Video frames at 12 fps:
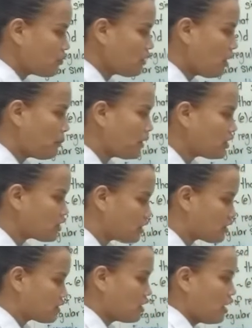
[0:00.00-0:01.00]

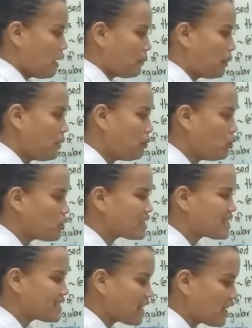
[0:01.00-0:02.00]
Pictures. People were
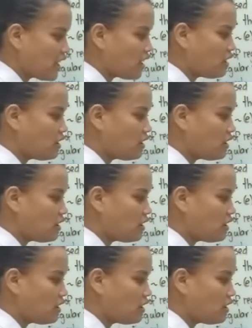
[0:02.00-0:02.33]
singing and